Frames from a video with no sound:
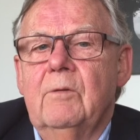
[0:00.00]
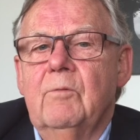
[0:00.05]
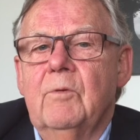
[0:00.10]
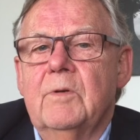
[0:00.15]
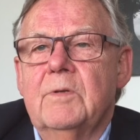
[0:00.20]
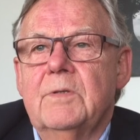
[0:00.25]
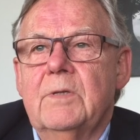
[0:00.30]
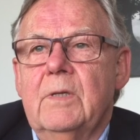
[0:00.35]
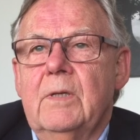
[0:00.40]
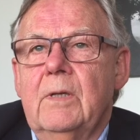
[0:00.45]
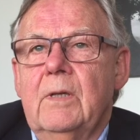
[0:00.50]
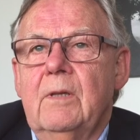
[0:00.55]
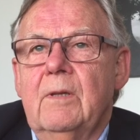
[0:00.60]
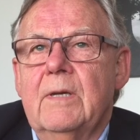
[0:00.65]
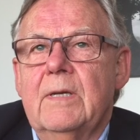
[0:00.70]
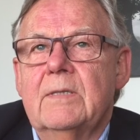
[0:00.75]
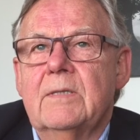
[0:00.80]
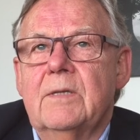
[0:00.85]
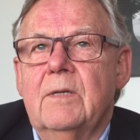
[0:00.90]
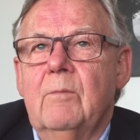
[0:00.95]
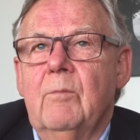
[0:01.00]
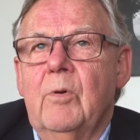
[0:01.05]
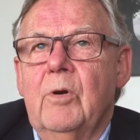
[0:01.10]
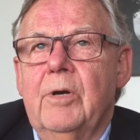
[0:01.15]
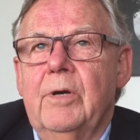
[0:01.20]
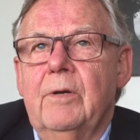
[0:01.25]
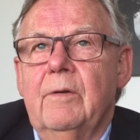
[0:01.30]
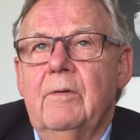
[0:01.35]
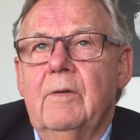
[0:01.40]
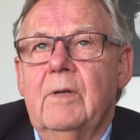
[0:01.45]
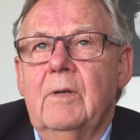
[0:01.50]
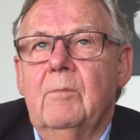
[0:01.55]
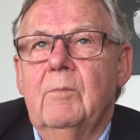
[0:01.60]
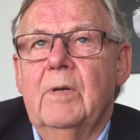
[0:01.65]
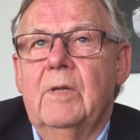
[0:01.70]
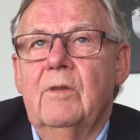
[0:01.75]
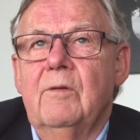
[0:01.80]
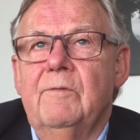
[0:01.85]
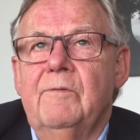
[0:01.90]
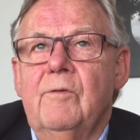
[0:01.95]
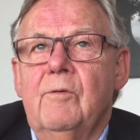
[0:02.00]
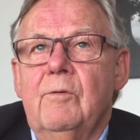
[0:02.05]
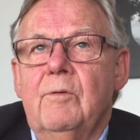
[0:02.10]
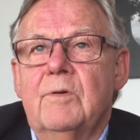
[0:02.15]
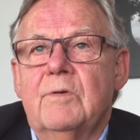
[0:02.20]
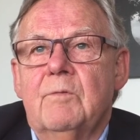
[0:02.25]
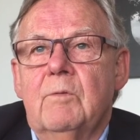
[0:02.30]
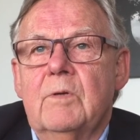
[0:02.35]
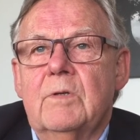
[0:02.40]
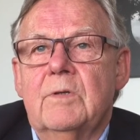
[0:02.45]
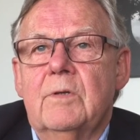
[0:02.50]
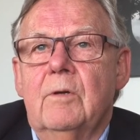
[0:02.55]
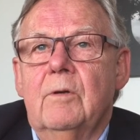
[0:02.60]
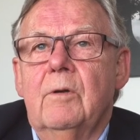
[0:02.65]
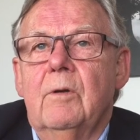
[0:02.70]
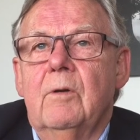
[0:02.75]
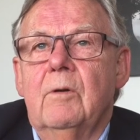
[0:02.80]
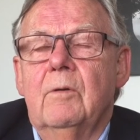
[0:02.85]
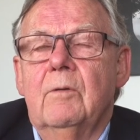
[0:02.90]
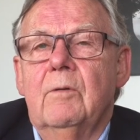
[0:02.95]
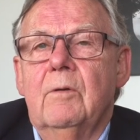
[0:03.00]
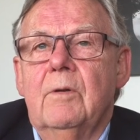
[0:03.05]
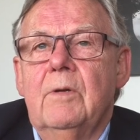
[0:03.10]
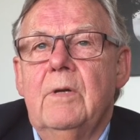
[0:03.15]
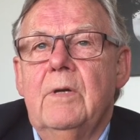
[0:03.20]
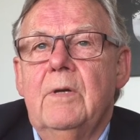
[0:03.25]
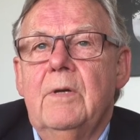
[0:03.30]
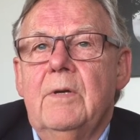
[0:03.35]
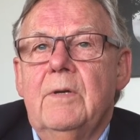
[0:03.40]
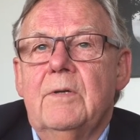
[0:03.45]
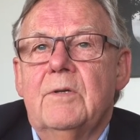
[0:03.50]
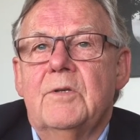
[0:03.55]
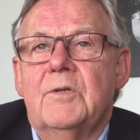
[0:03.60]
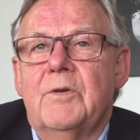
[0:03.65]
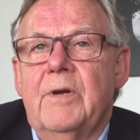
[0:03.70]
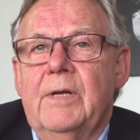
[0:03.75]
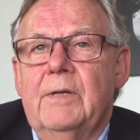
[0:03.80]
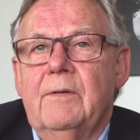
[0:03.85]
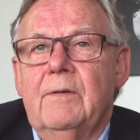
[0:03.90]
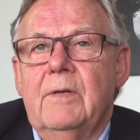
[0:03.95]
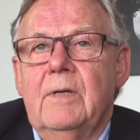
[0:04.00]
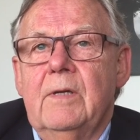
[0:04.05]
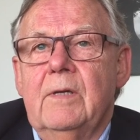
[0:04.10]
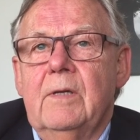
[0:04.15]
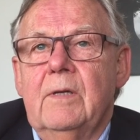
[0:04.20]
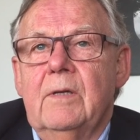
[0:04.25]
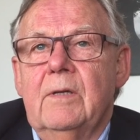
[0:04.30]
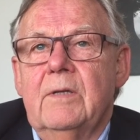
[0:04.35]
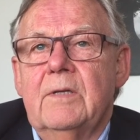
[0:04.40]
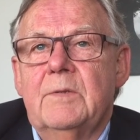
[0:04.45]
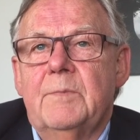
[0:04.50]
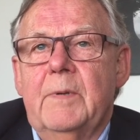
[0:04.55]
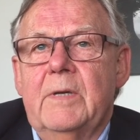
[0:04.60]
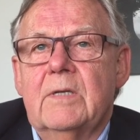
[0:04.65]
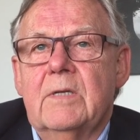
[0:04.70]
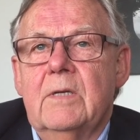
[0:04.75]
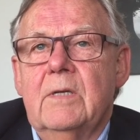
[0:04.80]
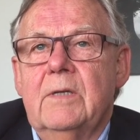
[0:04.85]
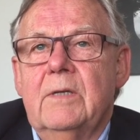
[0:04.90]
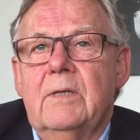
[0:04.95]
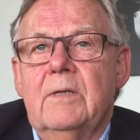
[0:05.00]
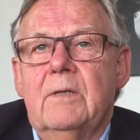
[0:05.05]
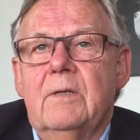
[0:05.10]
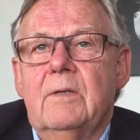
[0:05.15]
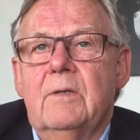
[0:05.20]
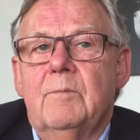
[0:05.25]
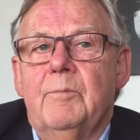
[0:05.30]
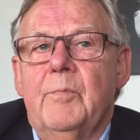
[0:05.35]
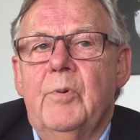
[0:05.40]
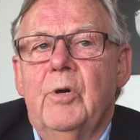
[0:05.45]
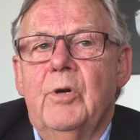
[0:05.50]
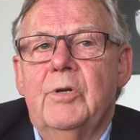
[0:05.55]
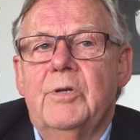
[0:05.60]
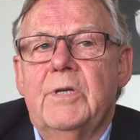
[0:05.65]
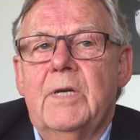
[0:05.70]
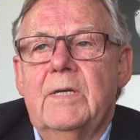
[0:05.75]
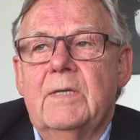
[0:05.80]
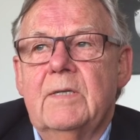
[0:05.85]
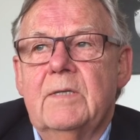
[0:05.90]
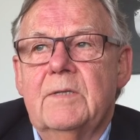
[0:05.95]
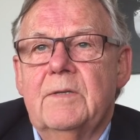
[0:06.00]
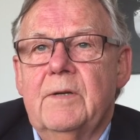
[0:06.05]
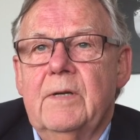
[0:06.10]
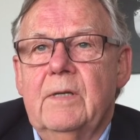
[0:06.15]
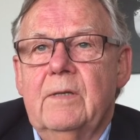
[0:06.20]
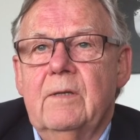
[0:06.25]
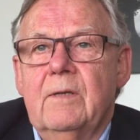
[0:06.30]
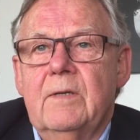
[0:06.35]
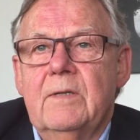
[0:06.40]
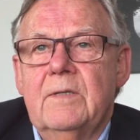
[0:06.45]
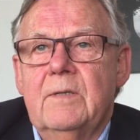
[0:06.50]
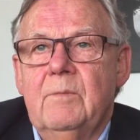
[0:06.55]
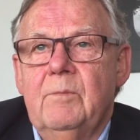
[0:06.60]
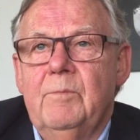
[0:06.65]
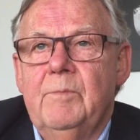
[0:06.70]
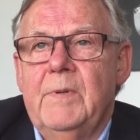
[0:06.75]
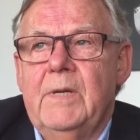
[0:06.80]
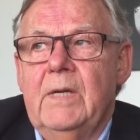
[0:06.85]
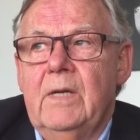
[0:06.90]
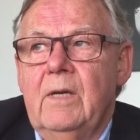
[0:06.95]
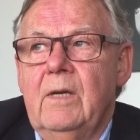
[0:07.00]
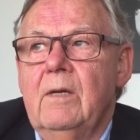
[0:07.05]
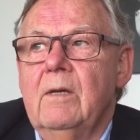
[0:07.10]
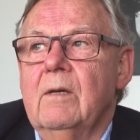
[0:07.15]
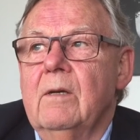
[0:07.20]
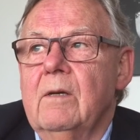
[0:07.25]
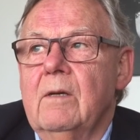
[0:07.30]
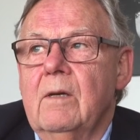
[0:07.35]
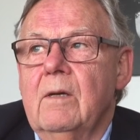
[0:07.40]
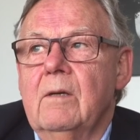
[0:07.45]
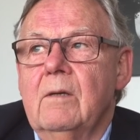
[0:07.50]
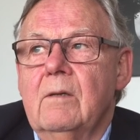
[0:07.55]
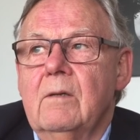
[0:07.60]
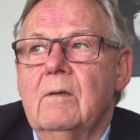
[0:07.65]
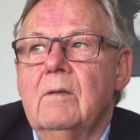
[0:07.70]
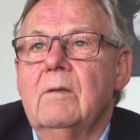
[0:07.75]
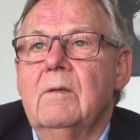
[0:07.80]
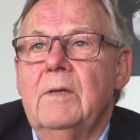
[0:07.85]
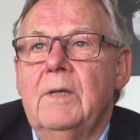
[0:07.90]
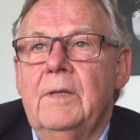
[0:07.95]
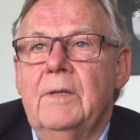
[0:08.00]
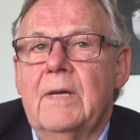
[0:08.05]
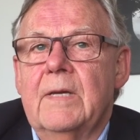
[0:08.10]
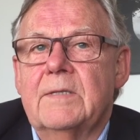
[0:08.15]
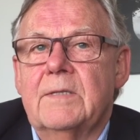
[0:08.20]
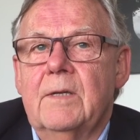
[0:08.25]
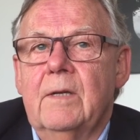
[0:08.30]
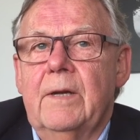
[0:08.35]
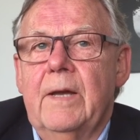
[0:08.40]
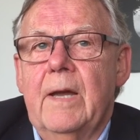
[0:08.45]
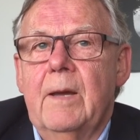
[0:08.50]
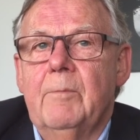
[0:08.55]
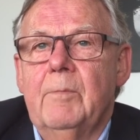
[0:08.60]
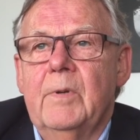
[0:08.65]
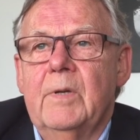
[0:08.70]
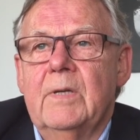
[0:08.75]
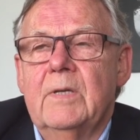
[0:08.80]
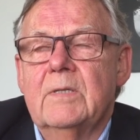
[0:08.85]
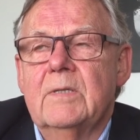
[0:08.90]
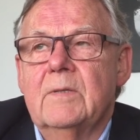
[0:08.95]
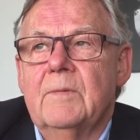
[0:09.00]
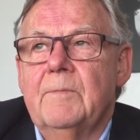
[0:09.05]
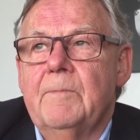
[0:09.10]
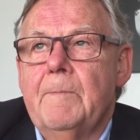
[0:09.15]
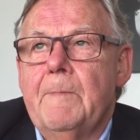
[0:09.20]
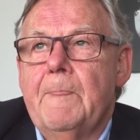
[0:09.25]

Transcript: It was in industrial marketing, but the focus was on, on strategy and especially purchasing strategies in big uh, industrial companies.